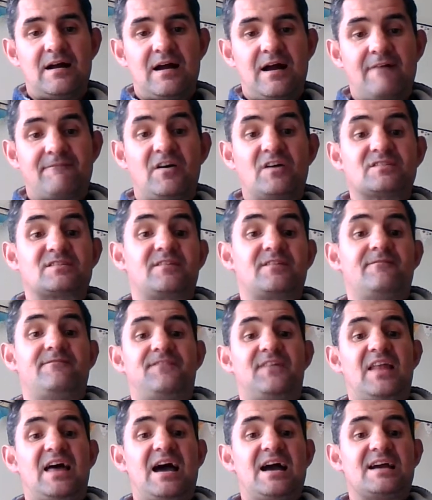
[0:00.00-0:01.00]
I've got some
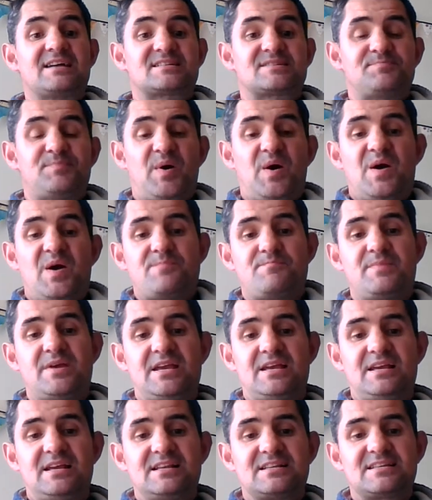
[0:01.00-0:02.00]
flags behind
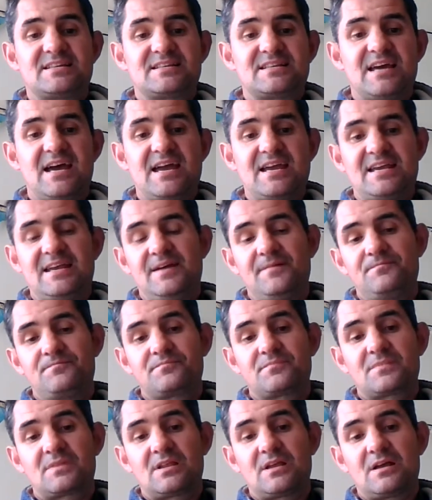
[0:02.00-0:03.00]
me today.
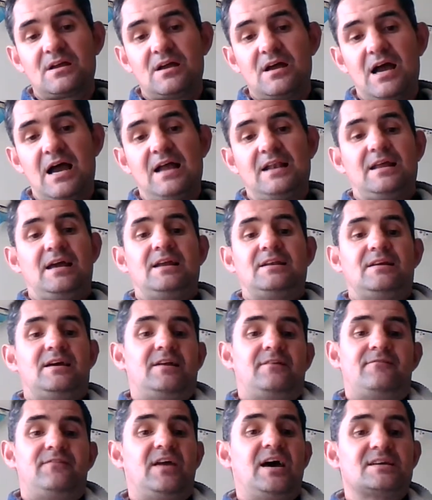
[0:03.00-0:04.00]

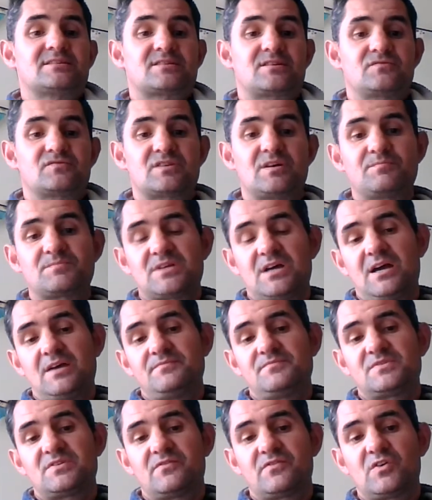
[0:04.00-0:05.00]
And flags can
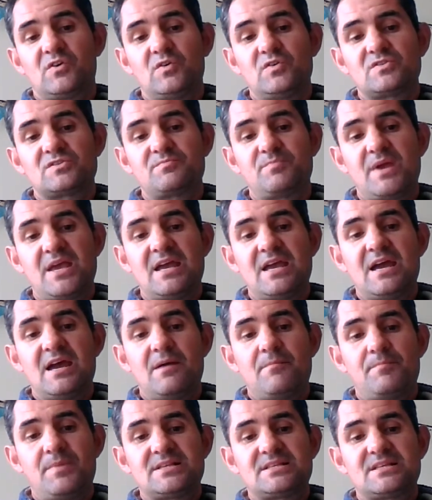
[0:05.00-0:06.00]
sometimes, of course, be
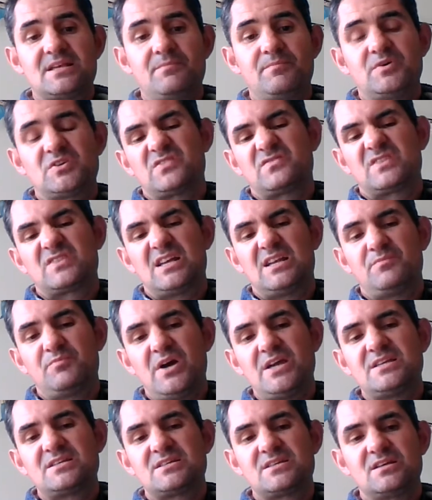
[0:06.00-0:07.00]
symbols of
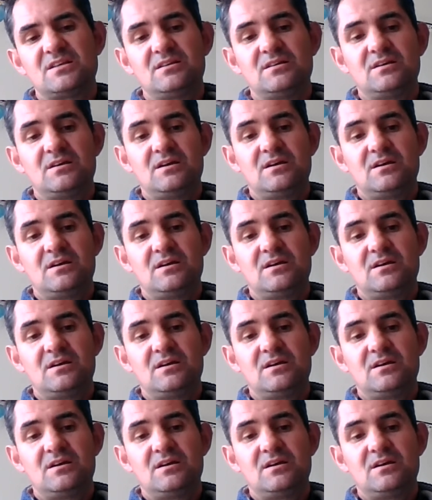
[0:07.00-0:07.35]
celebration,